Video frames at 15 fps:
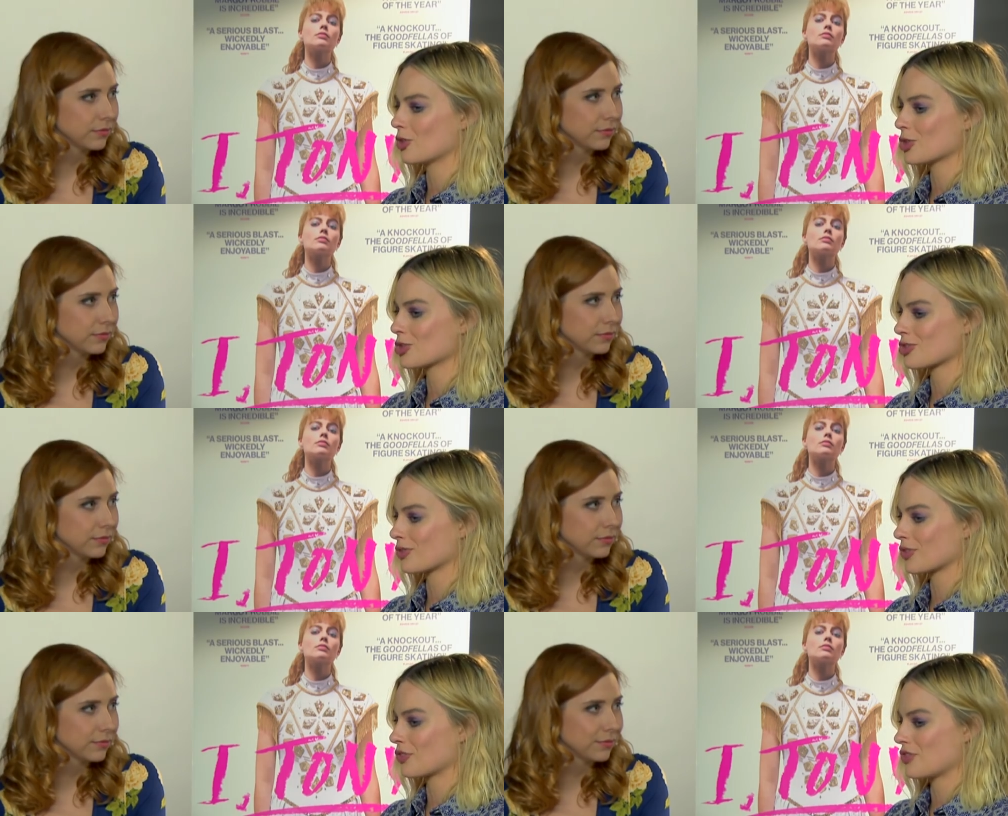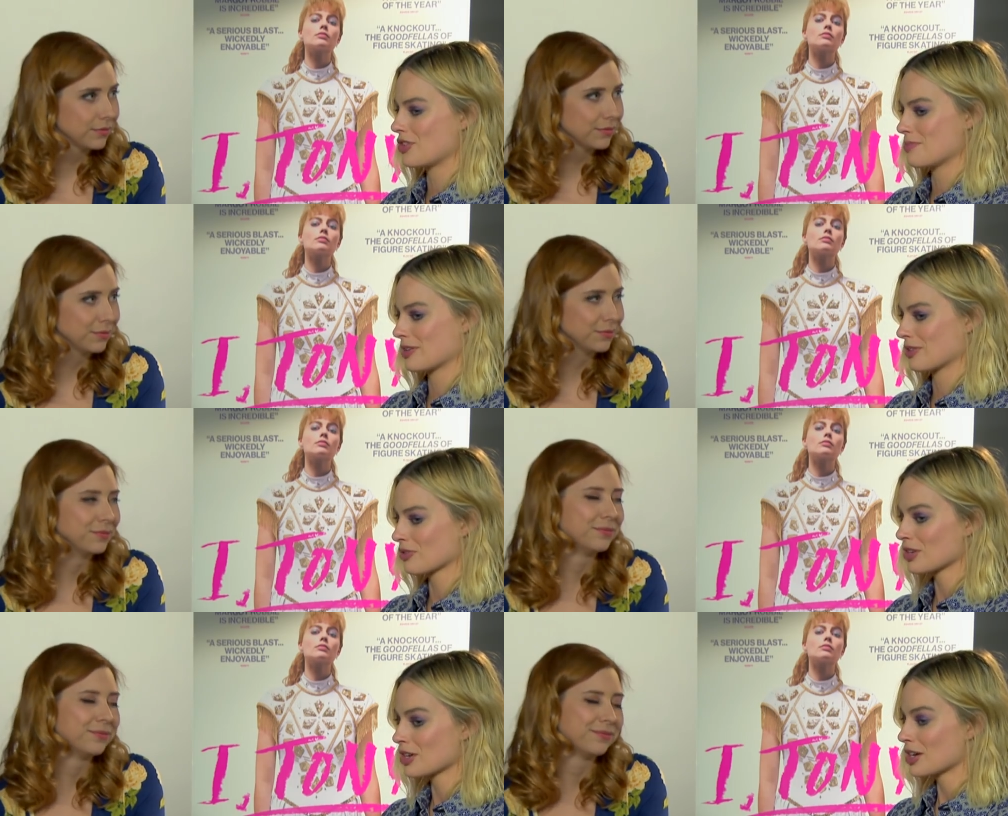Speaker 1: version of a
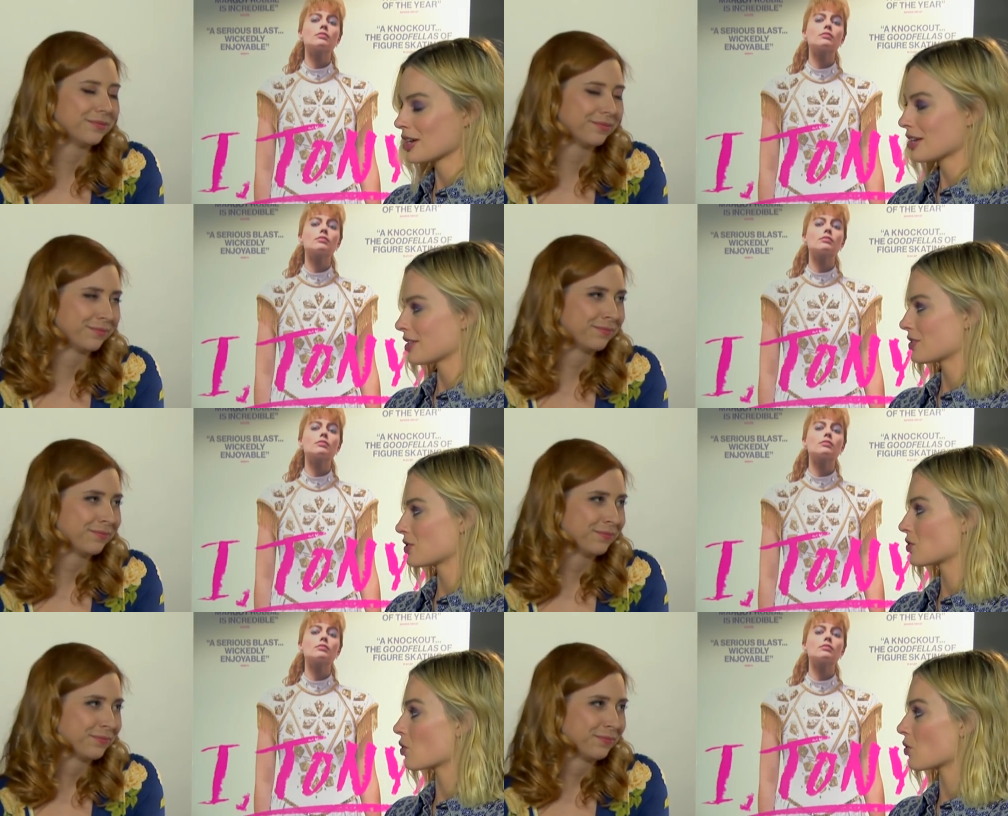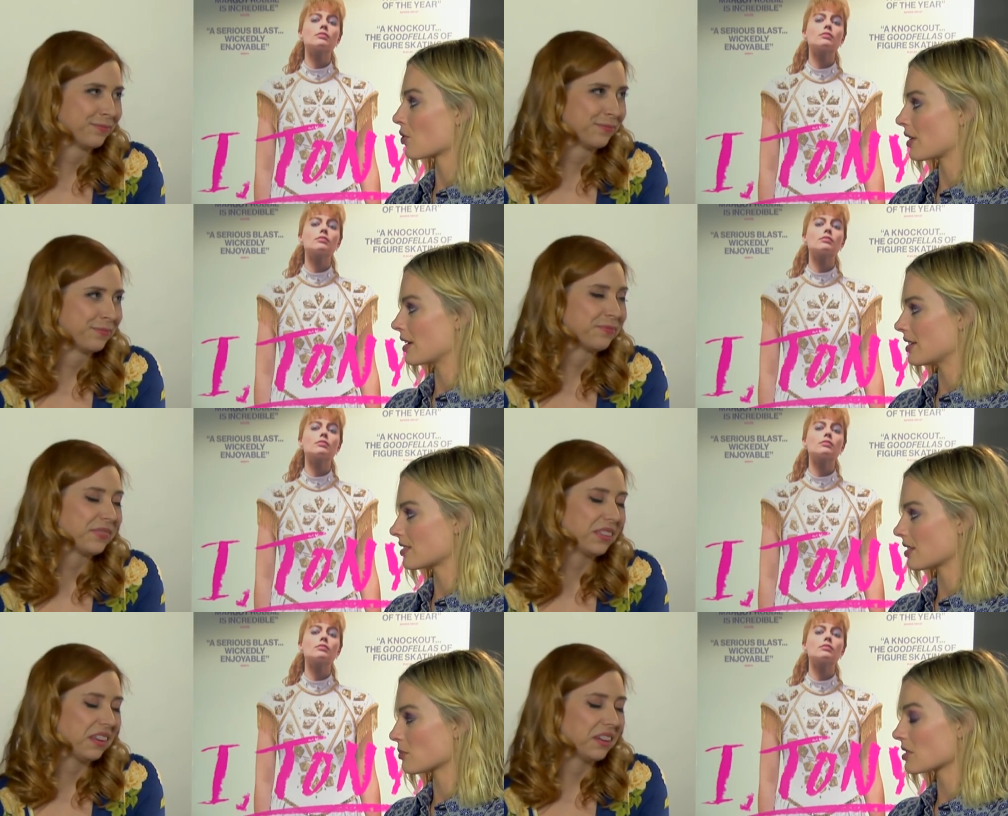female
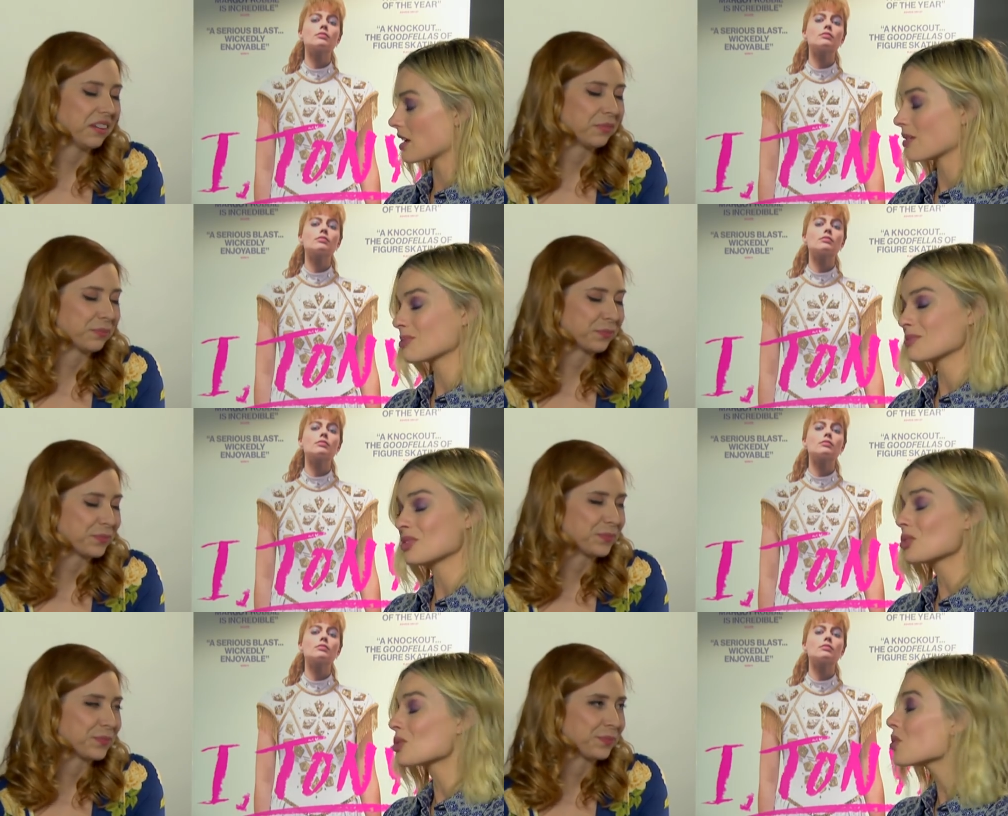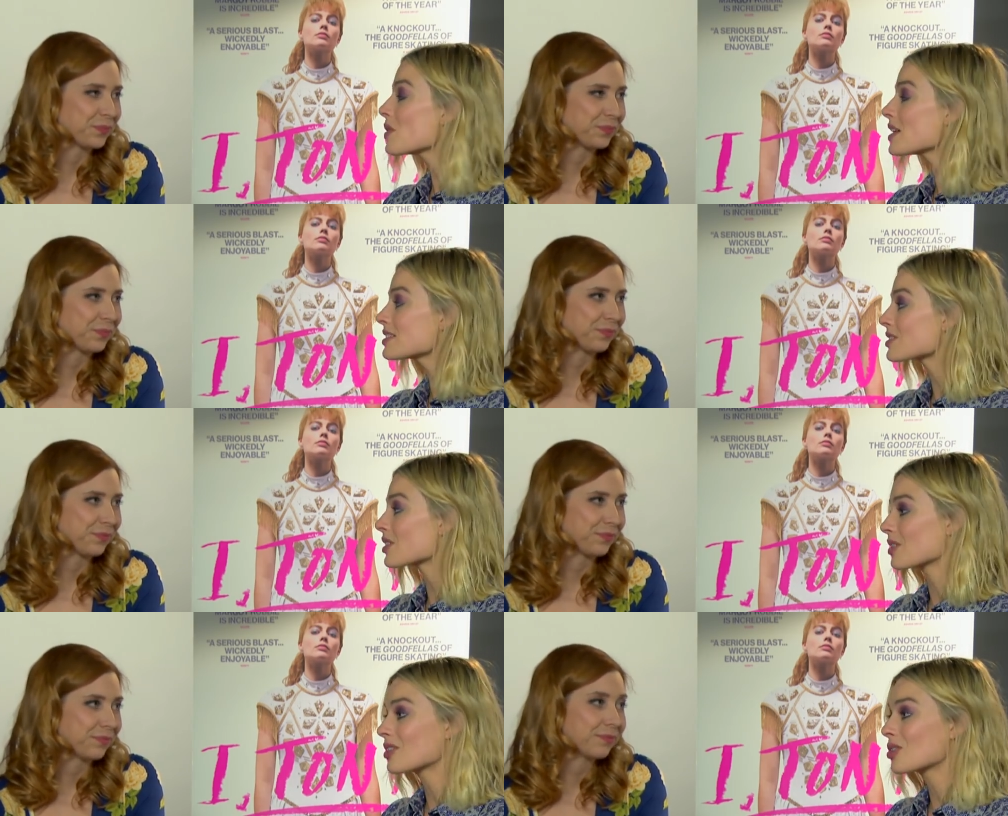story sometimes. Yeah. Not always
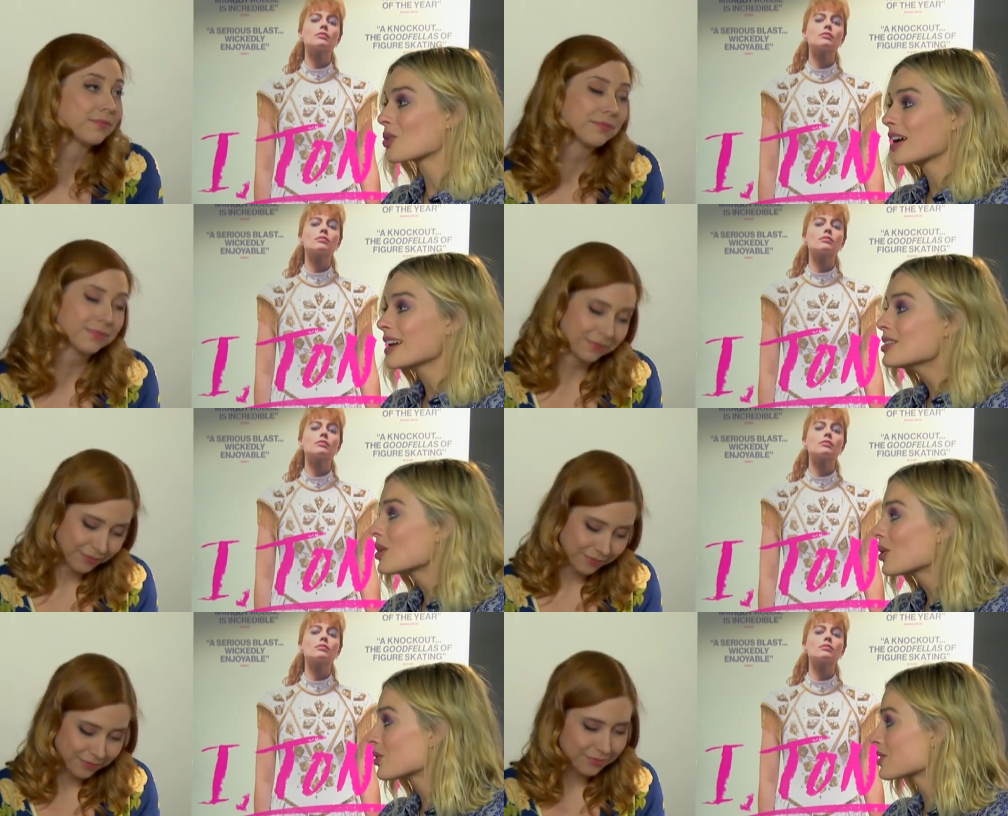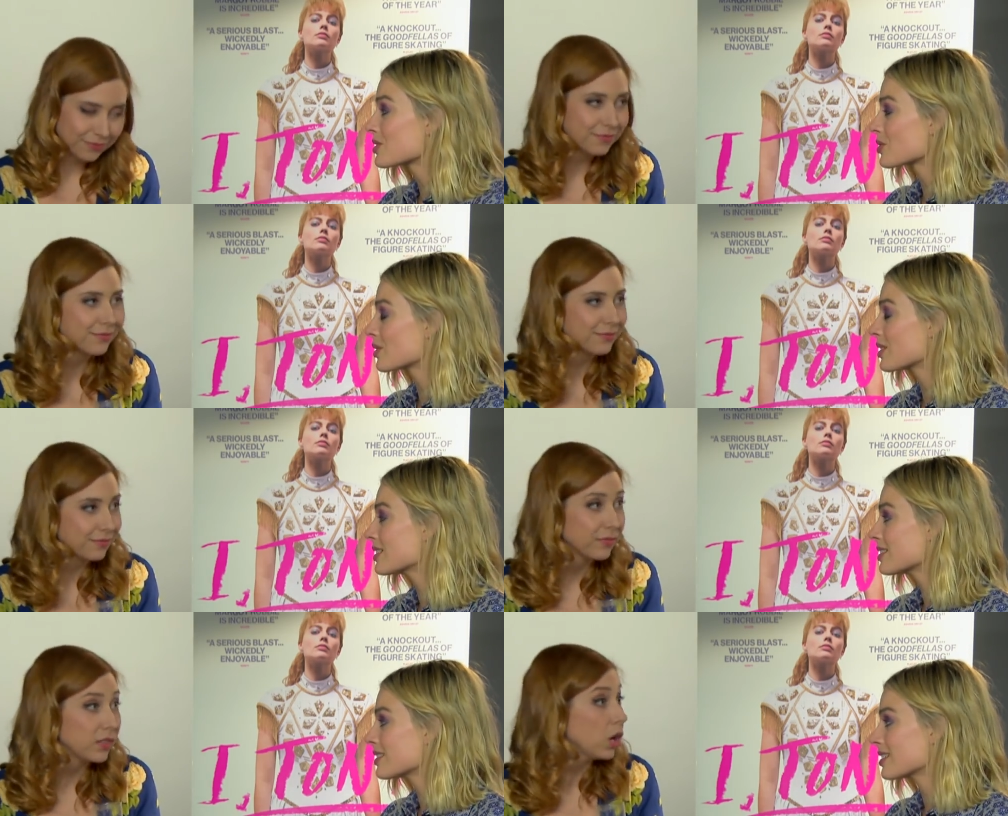though. Craig told the
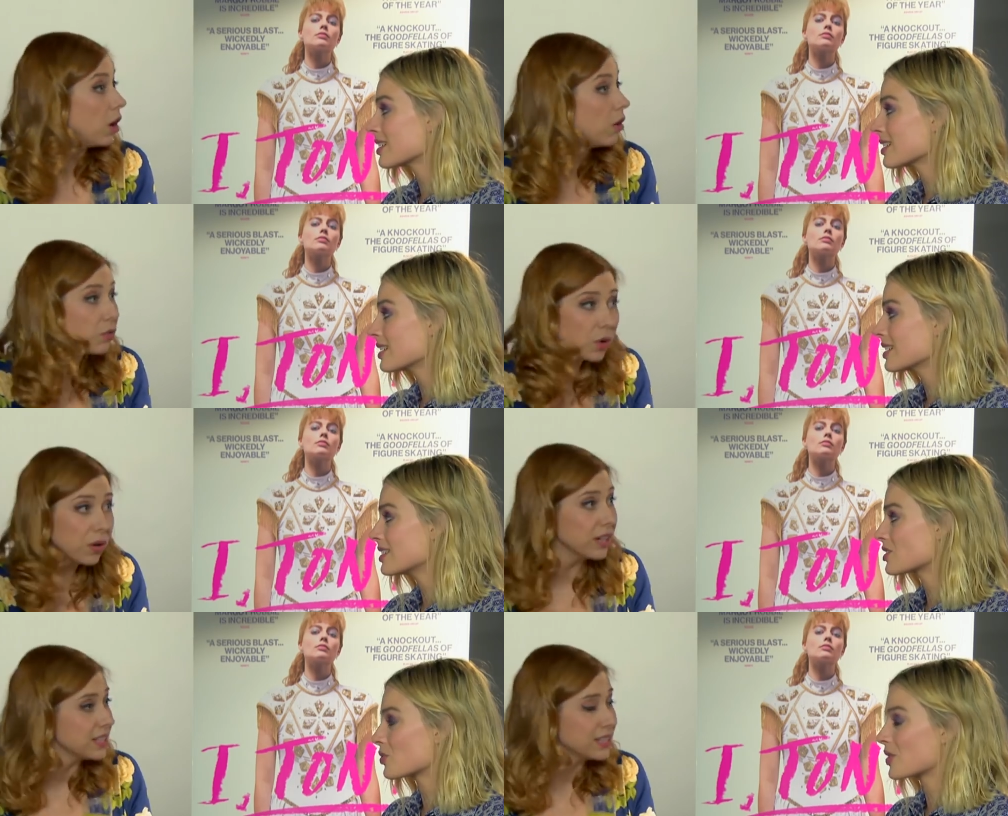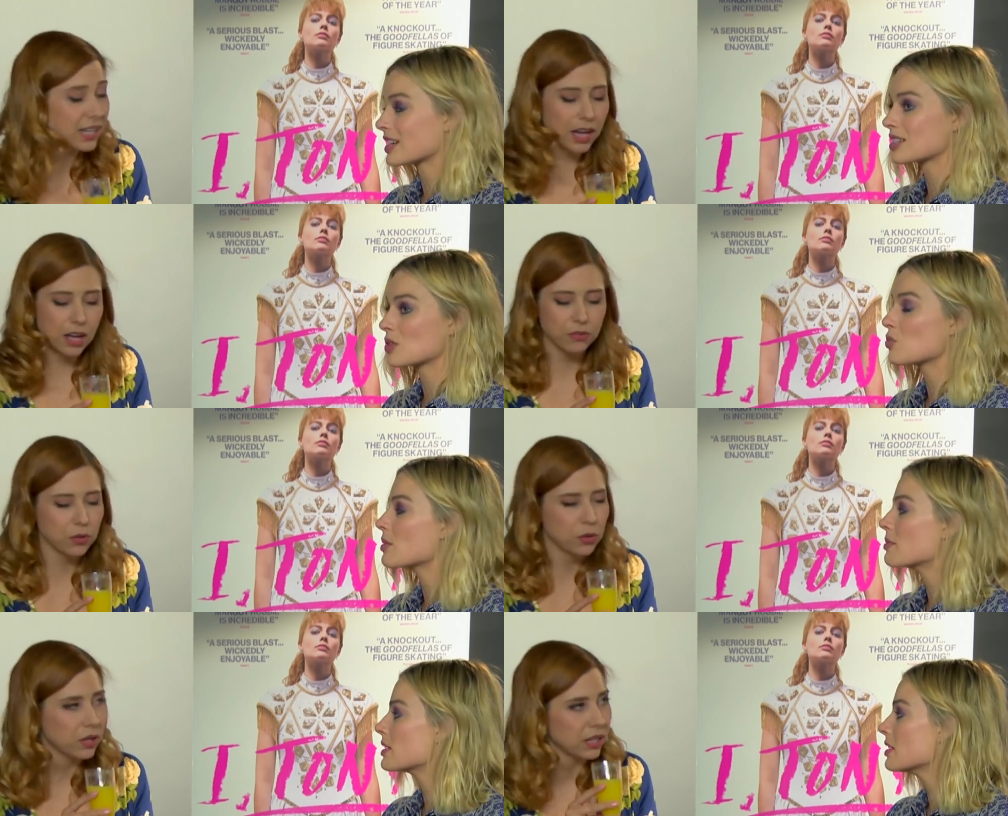story and of he course, directed yeah,
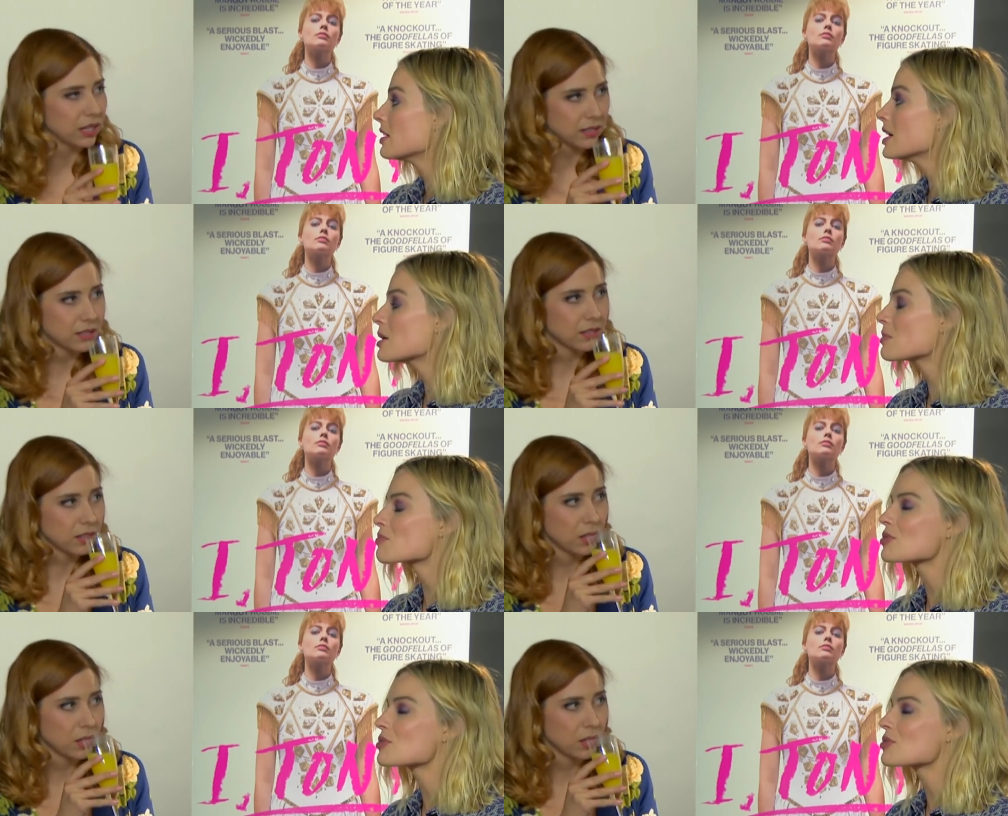women course.